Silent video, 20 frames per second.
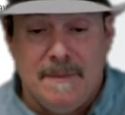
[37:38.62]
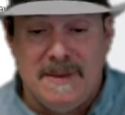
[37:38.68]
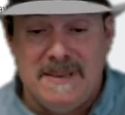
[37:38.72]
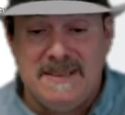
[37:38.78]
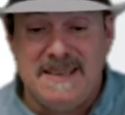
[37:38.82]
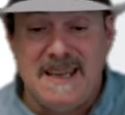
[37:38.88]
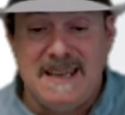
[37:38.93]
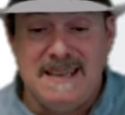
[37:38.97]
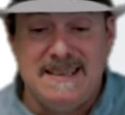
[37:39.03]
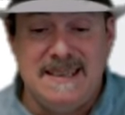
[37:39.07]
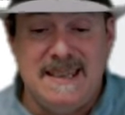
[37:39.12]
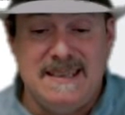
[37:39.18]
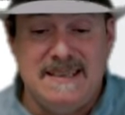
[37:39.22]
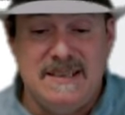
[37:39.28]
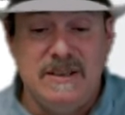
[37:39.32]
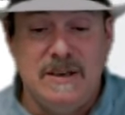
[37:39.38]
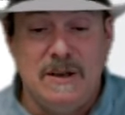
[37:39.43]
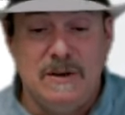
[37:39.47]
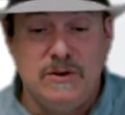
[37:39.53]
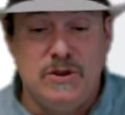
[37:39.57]
But since
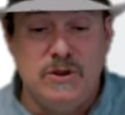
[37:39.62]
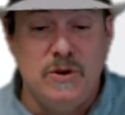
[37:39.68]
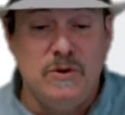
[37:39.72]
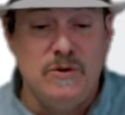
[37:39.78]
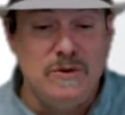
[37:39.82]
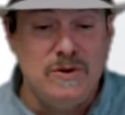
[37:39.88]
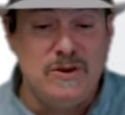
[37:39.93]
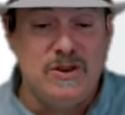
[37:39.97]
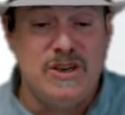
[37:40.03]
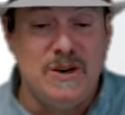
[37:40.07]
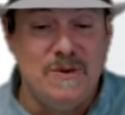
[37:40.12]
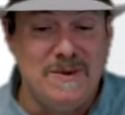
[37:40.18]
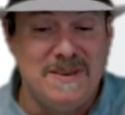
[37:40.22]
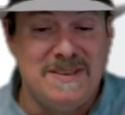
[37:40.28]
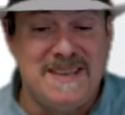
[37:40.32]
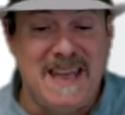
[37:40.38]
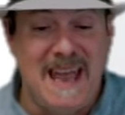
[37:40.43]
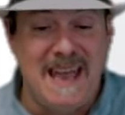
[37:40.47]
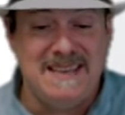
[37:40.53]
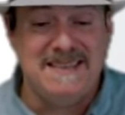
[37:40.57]
you know June, she
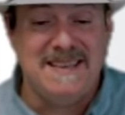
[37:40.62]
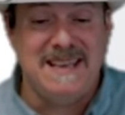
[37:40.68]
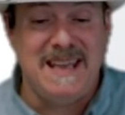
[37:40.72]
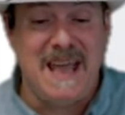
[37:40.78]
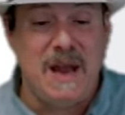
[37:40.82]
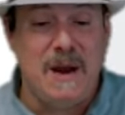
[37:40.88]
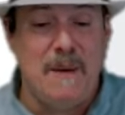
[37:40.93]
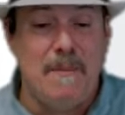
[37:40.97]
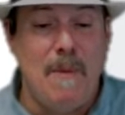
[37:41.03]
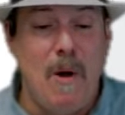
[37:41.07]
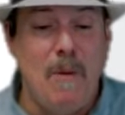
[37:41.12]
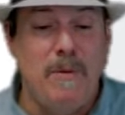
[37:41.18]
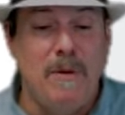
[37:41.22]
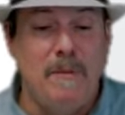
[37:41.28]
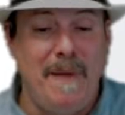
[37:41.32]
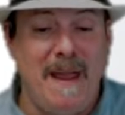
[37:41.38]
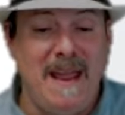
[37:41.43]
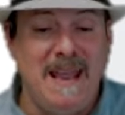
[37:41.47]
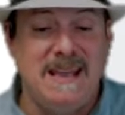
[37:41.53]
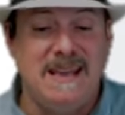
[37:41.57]
was testing out a
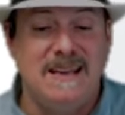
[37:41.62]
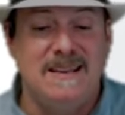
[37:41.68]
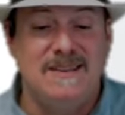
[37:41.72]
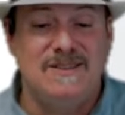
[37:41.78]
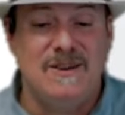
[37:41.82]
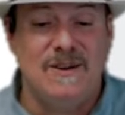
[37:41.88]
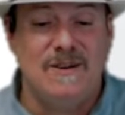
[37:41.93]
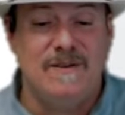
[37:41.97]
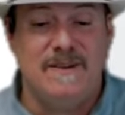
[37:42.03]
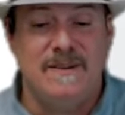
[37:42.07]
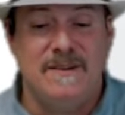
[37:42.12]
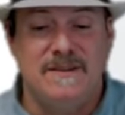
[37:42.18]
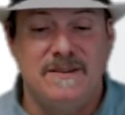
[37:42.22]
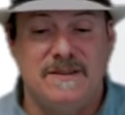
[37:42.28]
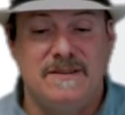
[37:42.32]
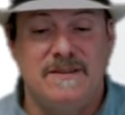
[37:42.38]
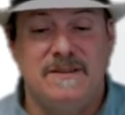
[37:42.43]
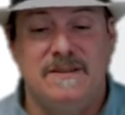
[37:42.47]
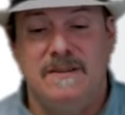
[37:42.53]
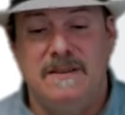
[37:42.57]
mobile banking
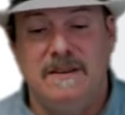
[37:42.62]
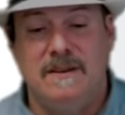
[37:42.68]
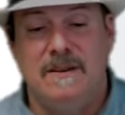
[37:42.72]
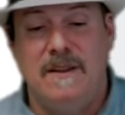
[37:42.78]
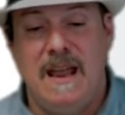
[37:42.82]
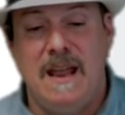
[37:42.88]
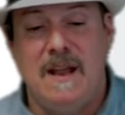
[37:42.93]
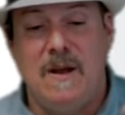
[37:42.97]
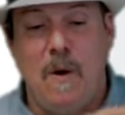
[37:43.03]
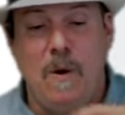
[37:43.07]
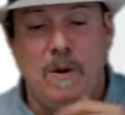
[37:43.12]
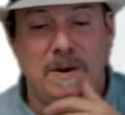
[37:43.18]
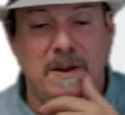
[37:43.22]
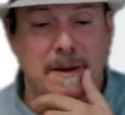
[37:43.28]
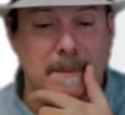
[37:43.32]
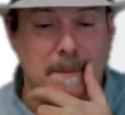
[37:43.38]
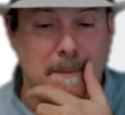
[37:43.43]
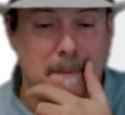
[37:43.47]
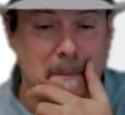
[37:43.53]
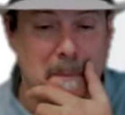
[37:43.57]
service. You know they called
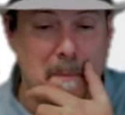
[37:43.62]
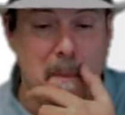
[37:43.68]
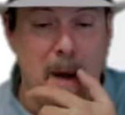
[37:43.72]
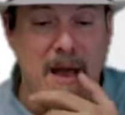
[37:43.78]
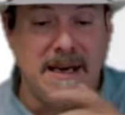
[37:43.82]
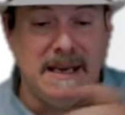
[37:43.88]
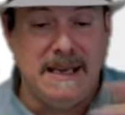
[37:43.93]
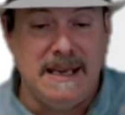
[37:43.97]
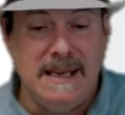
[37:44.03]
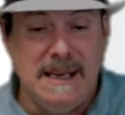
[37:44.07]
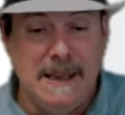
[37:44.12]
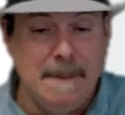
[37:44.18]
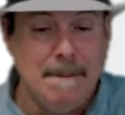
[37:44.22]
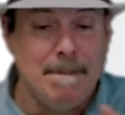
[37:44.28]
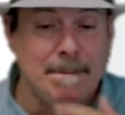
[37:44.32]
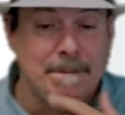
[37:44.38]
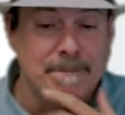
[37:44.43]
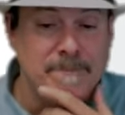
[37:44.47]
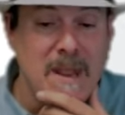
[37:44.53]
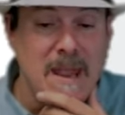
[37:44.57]
it Money,
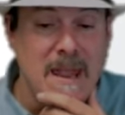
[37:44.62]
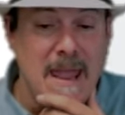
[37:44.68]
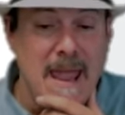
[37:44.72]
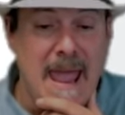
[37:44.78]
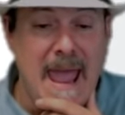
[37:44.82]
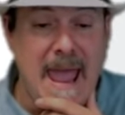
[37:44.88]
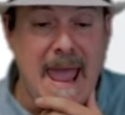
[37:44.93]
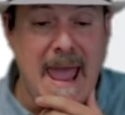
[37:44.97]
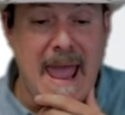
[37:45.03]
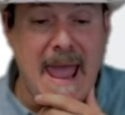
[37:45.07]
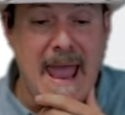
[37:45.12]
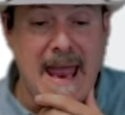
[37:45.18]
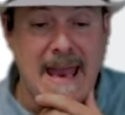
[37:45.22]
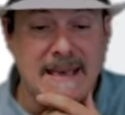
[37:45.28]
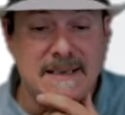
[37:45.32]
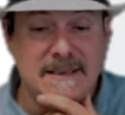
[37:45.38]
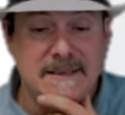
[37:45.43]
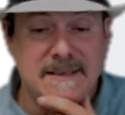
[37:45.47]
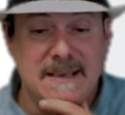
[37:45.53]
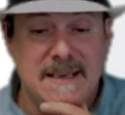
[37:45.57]

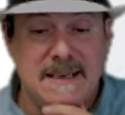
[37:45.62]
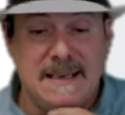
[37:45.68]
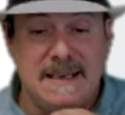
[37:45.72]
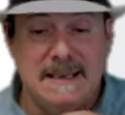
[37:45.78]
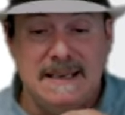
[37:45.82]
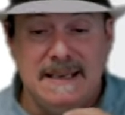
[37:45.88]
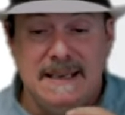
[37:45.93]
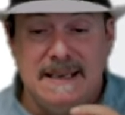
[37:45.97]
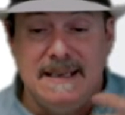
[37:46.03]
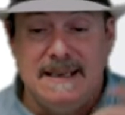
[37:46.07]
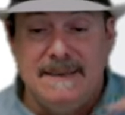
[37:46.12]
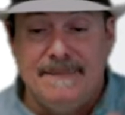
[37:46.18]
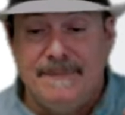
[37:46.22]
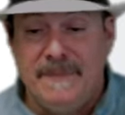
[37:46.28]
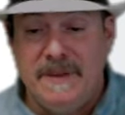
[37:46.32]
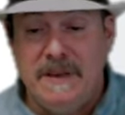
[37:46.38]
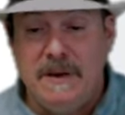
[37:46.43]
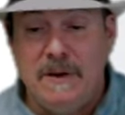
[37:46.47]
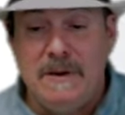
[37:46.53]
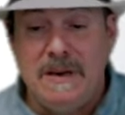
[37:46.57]
and uh,
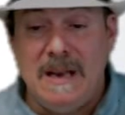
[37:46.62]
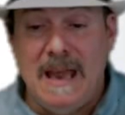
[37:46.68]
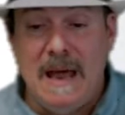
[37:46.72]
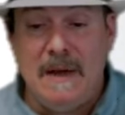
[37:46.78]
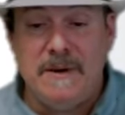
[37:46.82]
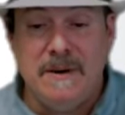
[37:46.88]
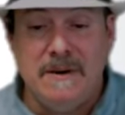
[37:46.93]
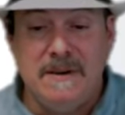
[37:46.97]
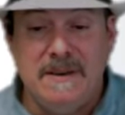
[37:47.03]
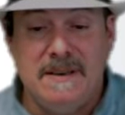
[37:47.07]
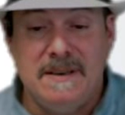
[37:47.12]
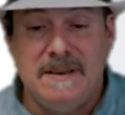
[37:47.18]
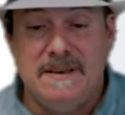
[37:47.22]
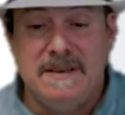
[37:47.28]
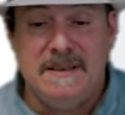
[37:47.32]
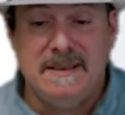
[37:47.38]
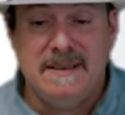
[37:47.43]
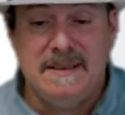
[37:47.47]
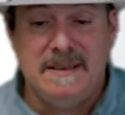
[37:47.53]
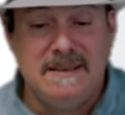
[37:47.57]
you know allowed her to,
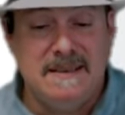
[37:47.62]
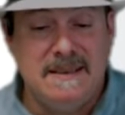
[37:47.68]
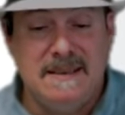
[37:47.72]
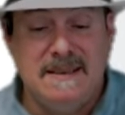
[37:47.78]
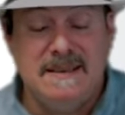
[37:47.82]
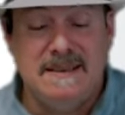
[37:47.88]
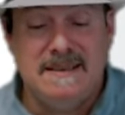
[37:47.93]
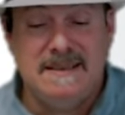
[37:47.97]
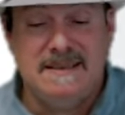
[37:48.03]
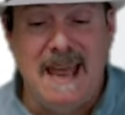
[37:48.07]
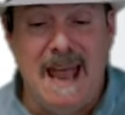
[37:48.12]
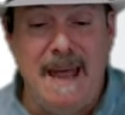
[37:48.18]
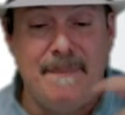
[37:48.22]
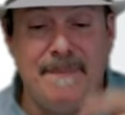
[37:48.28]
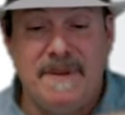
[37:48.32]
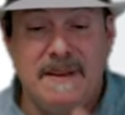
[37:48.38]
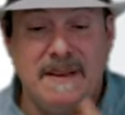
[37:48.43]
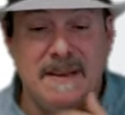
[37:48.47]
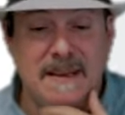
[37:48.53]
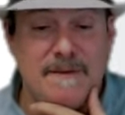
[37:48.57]
to, to
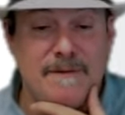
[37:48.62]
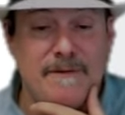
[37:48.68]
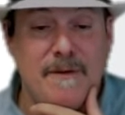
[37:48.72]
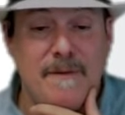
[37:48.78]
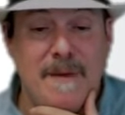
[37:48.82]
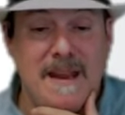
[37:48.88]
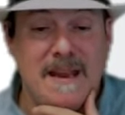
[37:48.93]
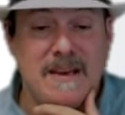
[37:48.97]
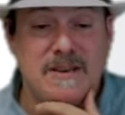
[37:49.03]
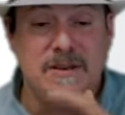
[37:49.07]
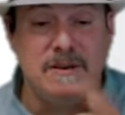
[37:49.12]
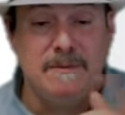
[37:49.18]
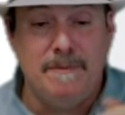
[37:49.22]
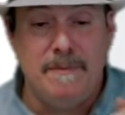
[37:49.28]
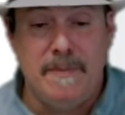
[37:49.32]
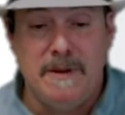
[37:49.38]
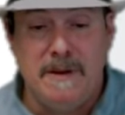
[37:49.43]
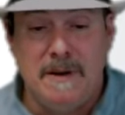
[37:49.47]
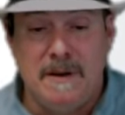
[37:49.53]
zap the information.